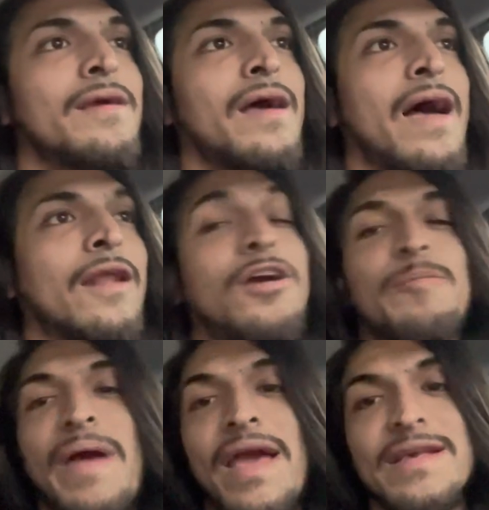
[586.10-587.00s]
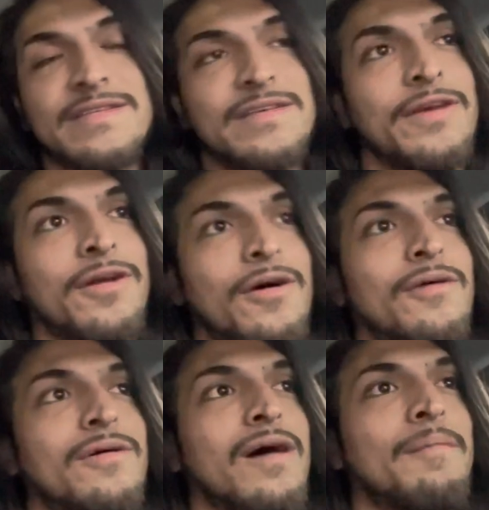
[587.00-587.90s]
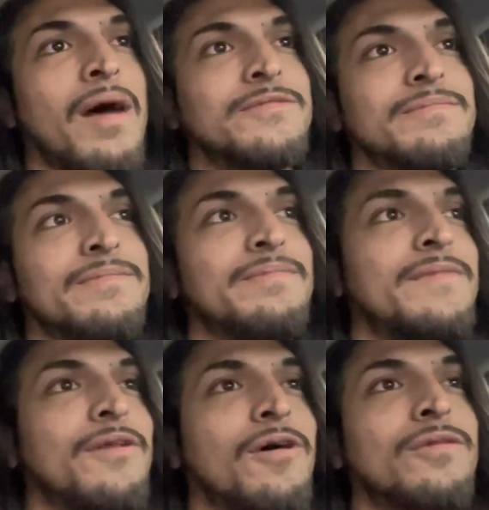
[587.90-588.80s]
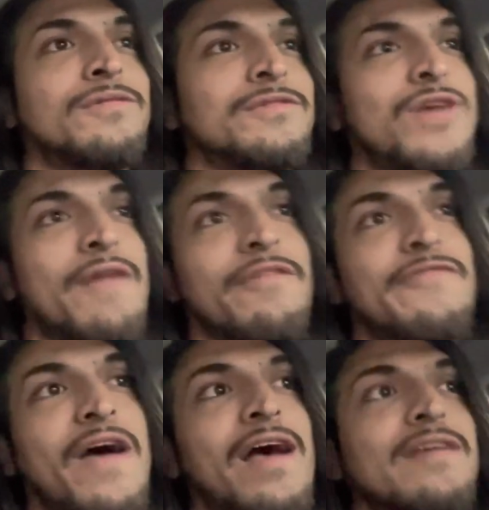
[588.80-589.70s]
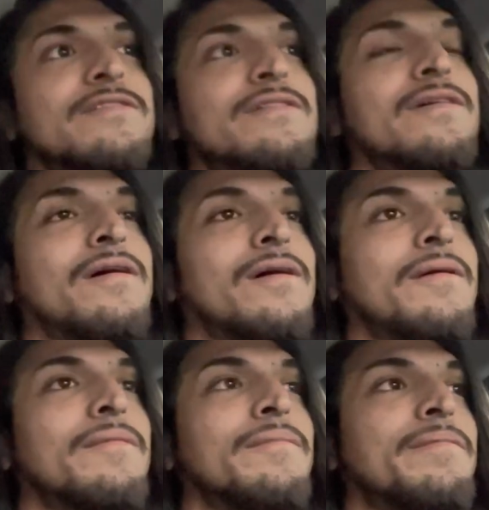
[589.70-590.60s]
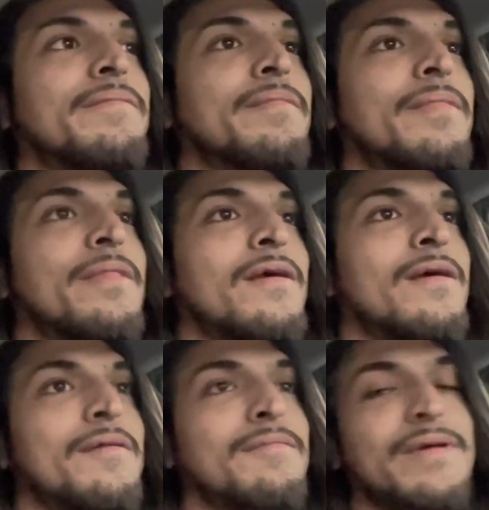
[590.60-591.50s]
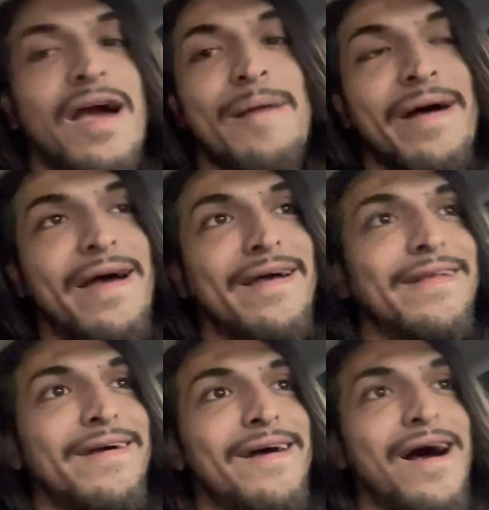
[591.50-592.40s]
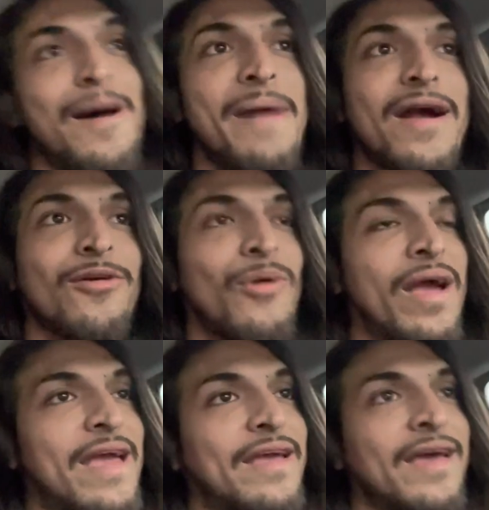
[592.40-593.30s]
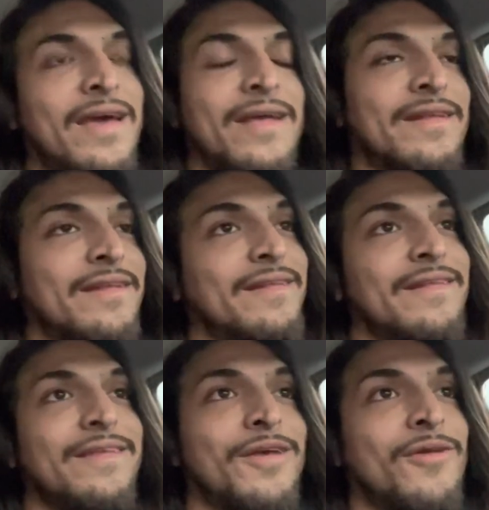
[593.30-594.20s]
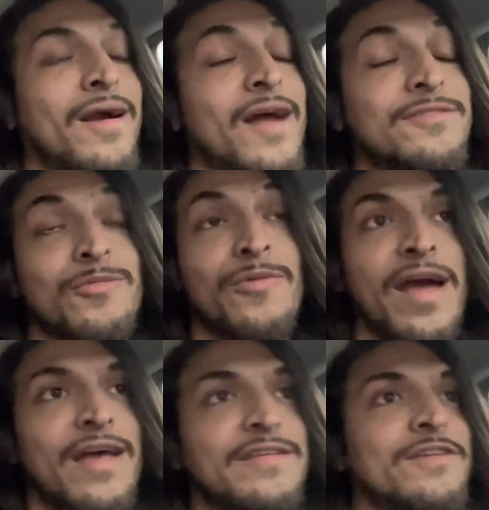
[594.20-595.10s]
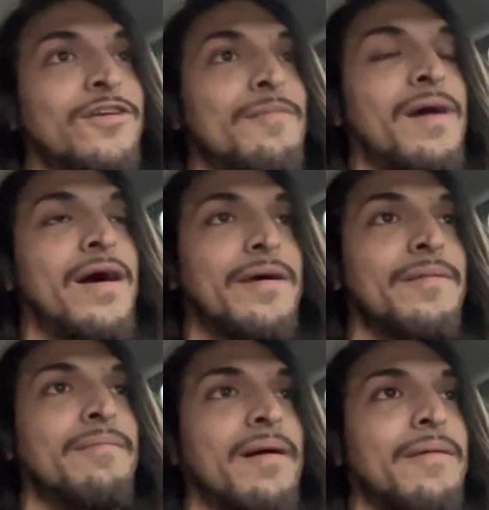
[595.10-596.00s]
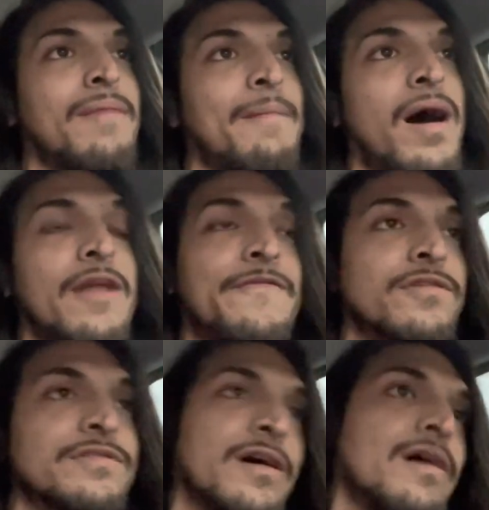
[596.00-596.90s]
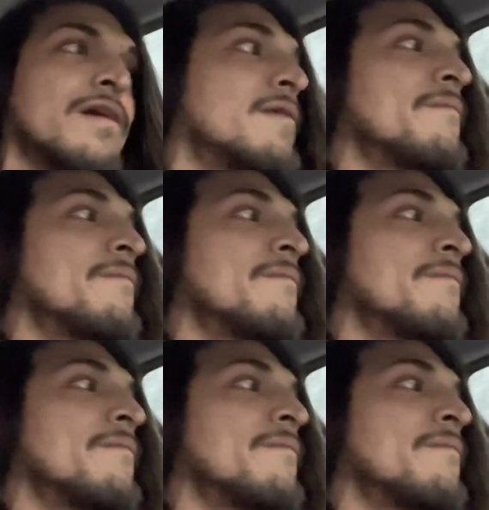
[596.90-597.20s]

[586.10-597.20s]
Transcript: at a good pace. You know, I'm not you know driving fast. Um, yeah, man, I'm back awake and you know I got some rest. You know, my, my, my body feels good,